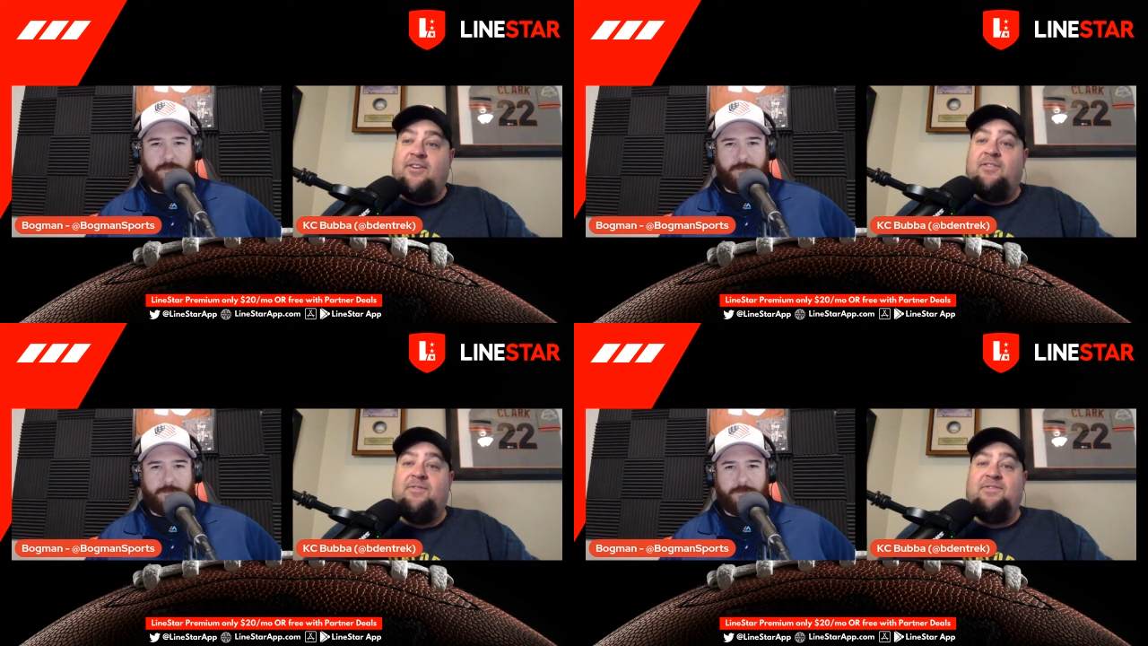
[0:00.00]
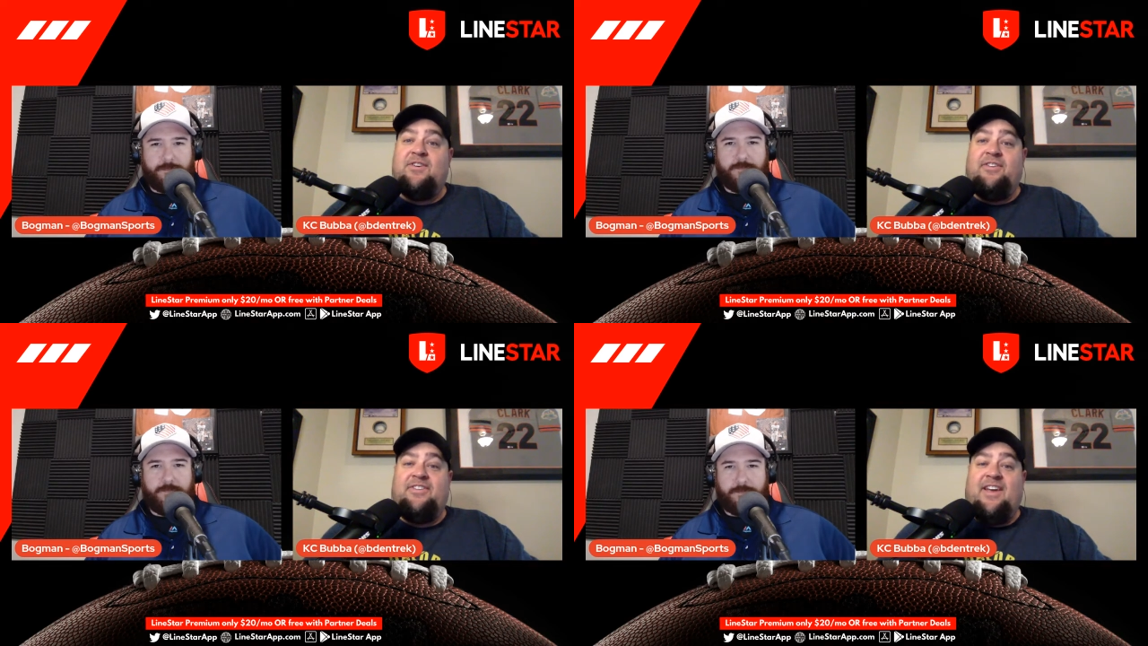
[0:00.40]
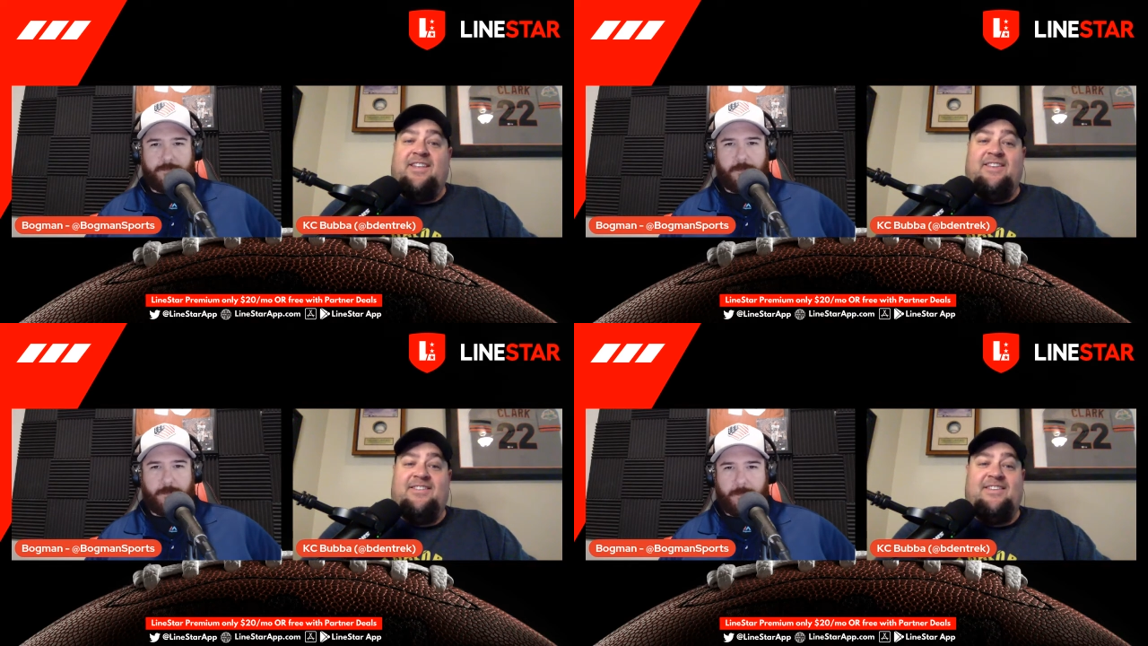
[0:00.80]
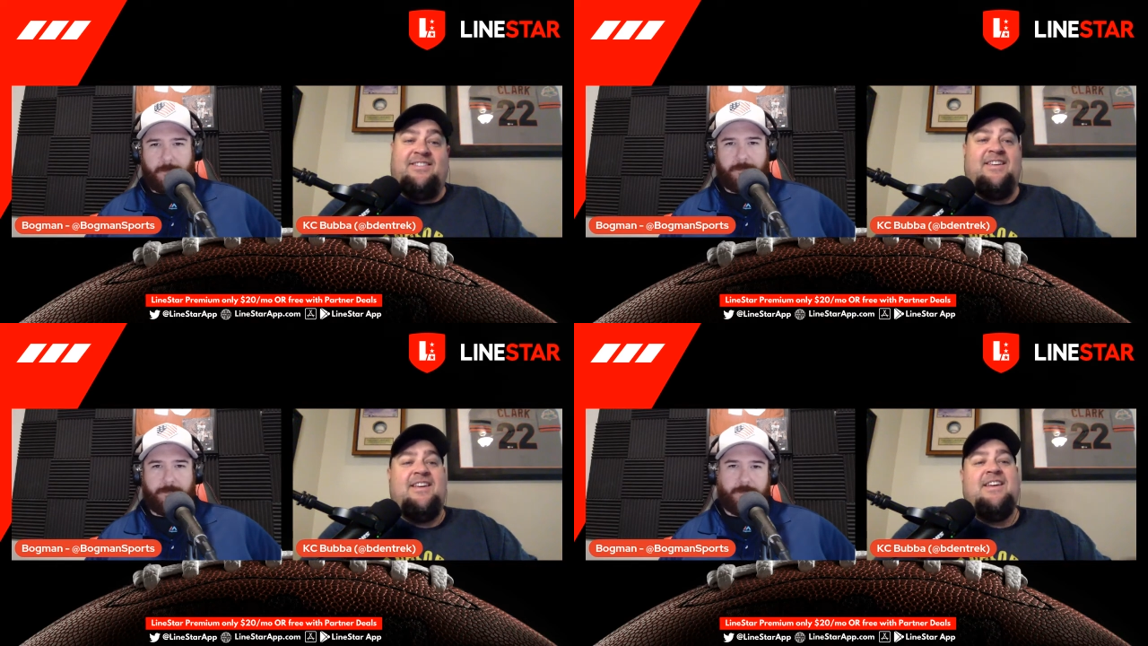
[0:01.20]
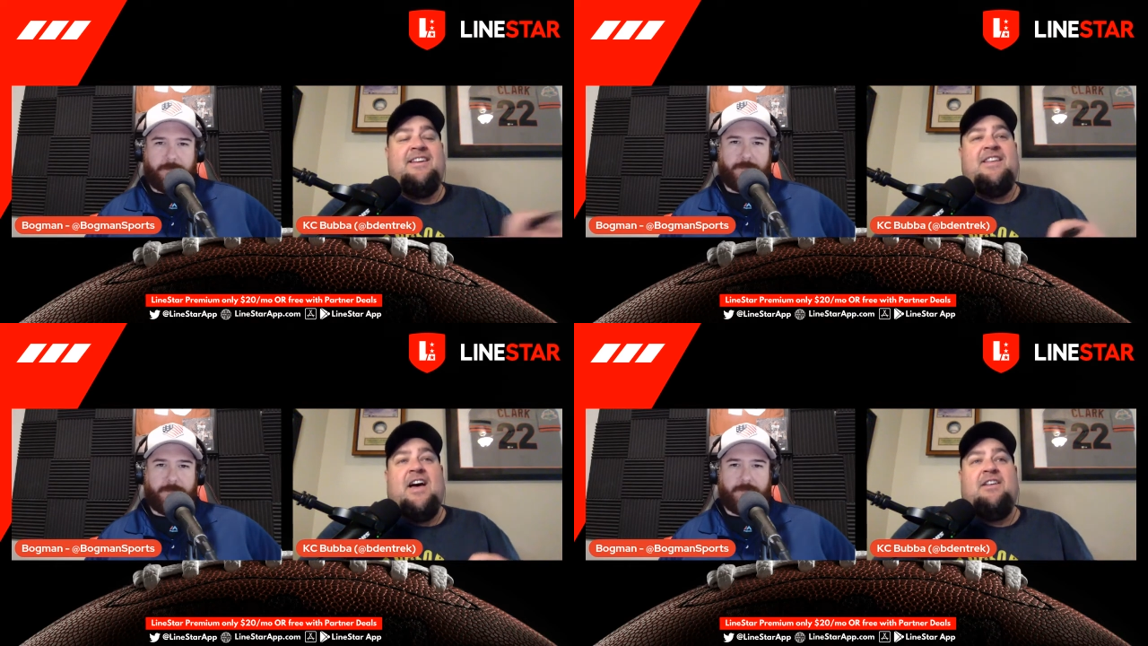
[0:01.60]
Speaker 1: year, so it's like this is
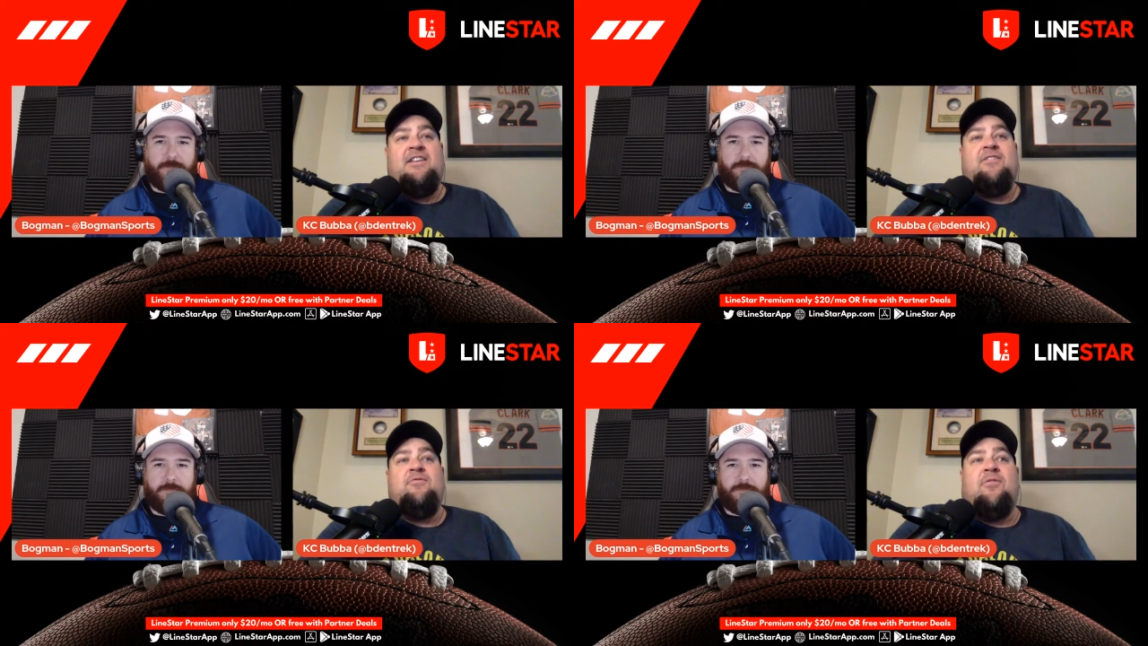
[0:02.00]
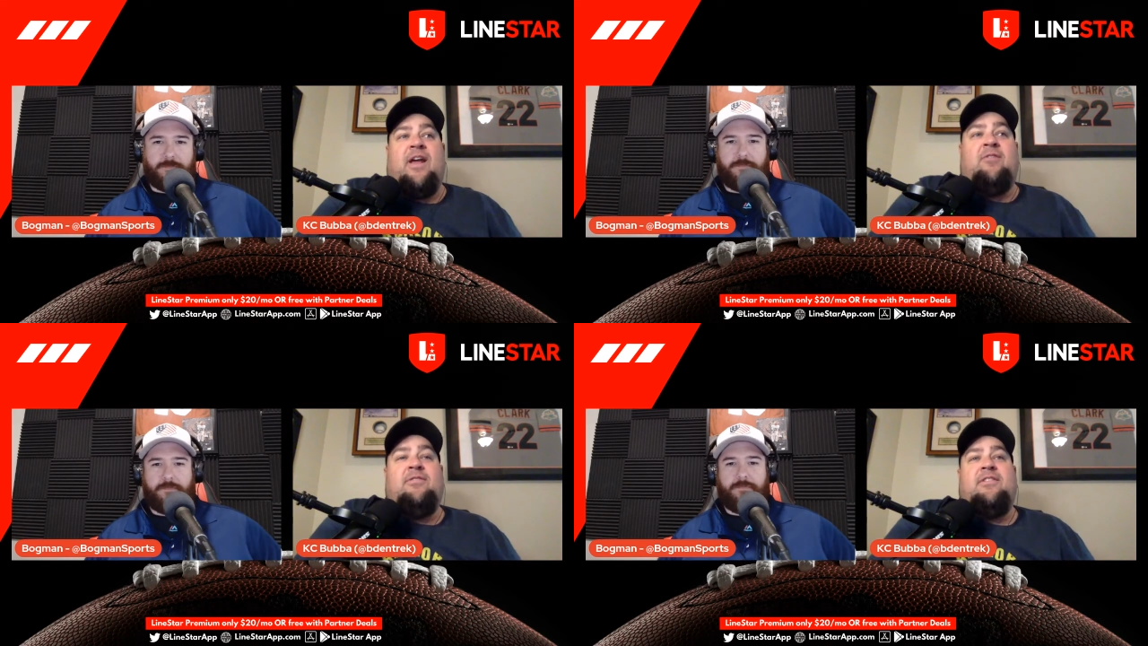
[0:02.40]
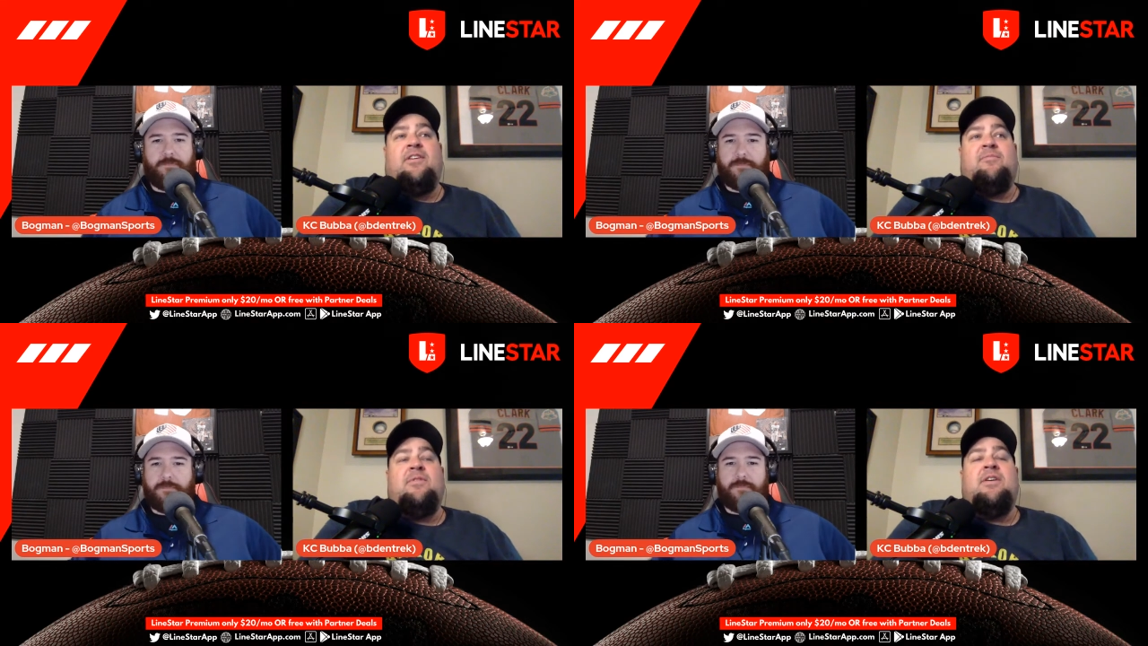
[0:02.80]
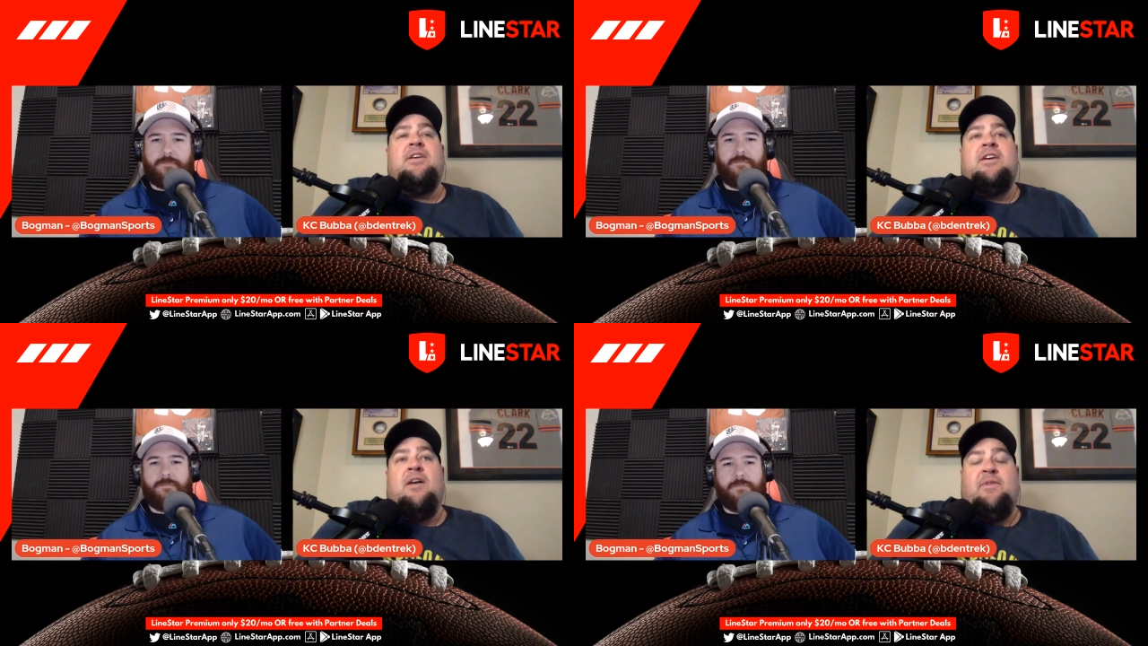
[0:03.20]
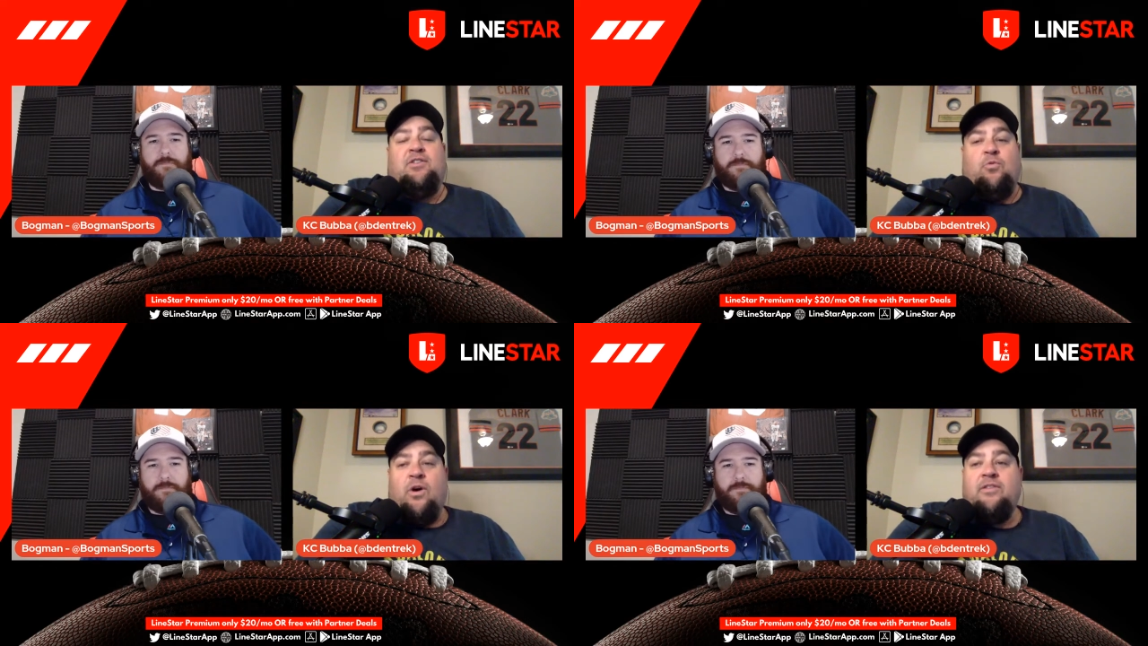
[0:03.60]
not new ground to them. Uh,
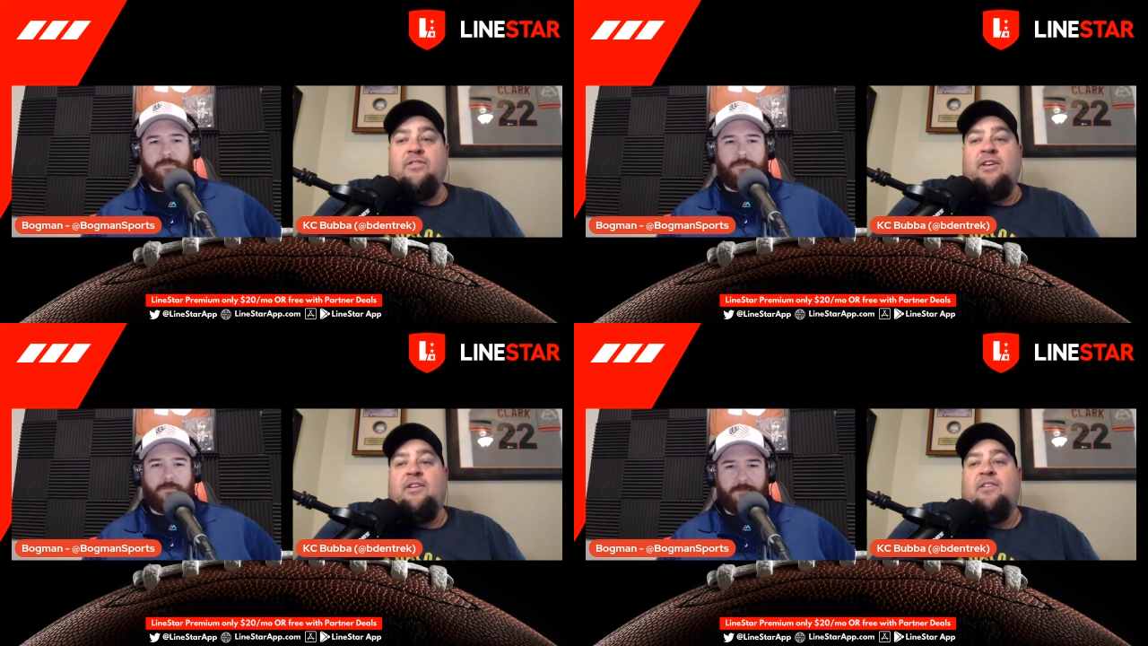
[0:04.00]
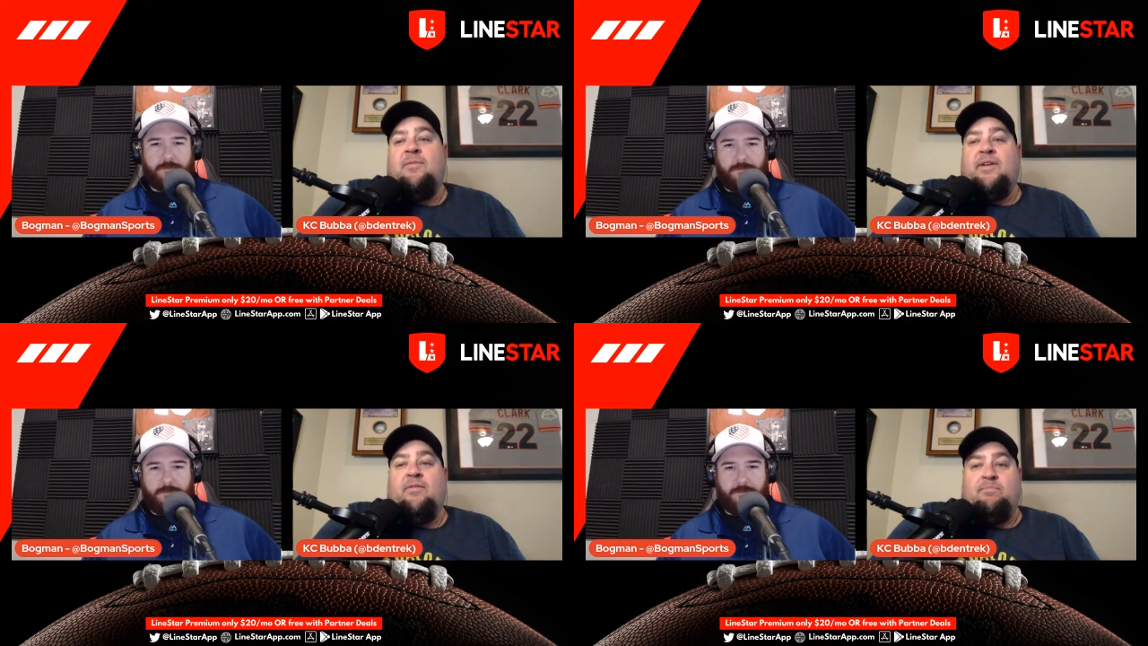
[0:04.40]
being the one seed coming off a